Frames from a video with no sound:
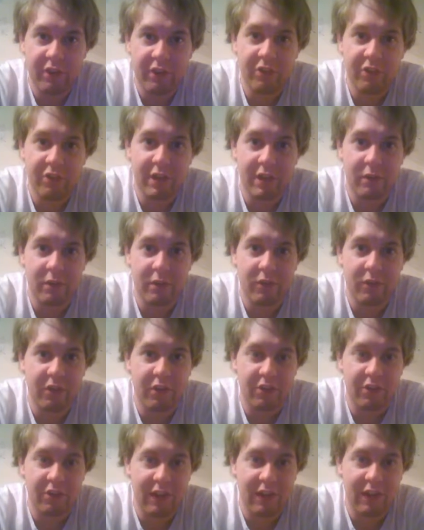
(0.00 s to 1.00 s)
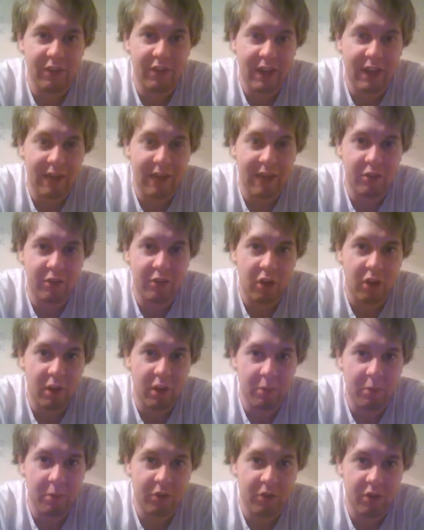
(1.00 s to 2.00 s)
instead of the static avatar
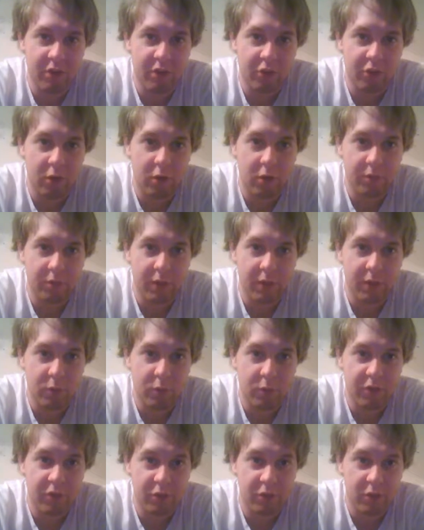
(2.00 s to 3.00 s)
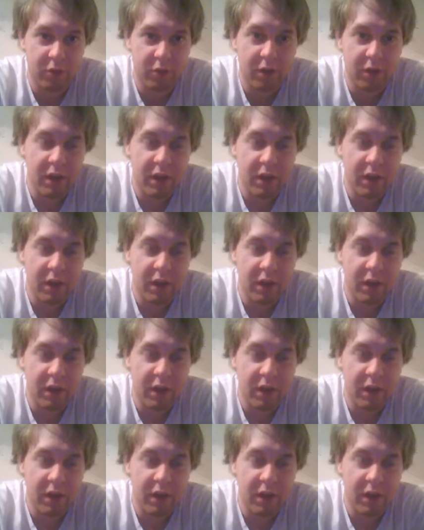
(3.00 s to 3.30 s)
images of the original.